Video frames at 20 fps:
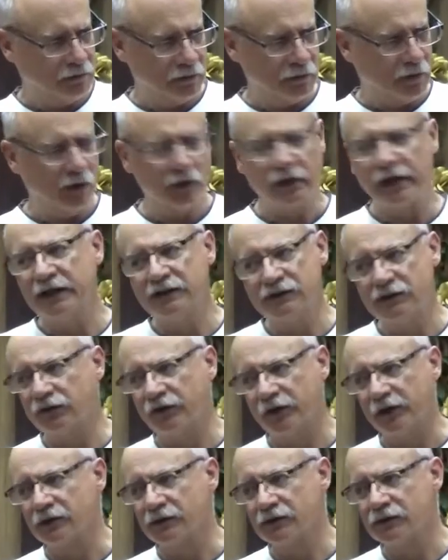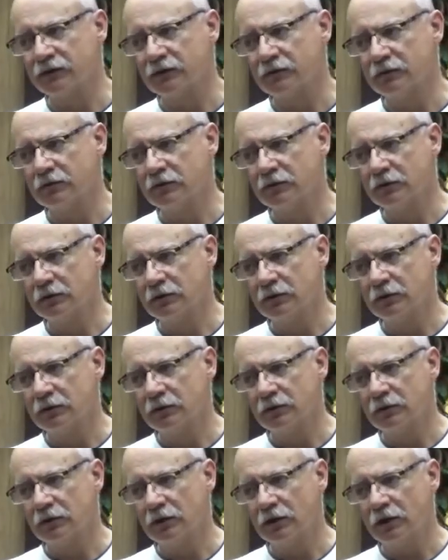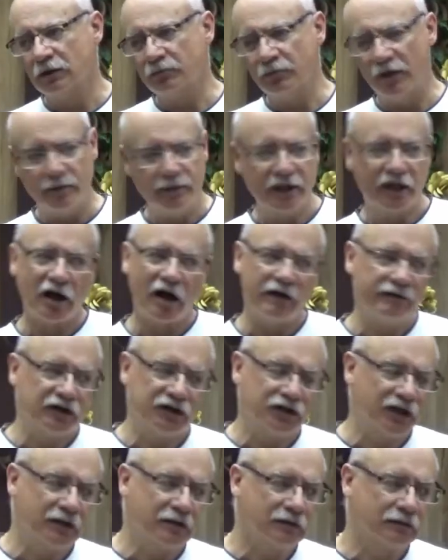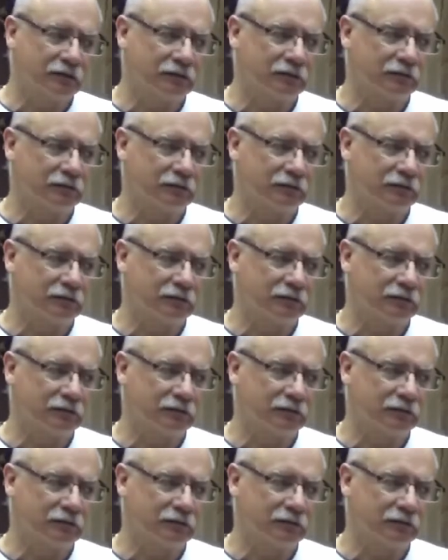All kinds of things. It may be coveting,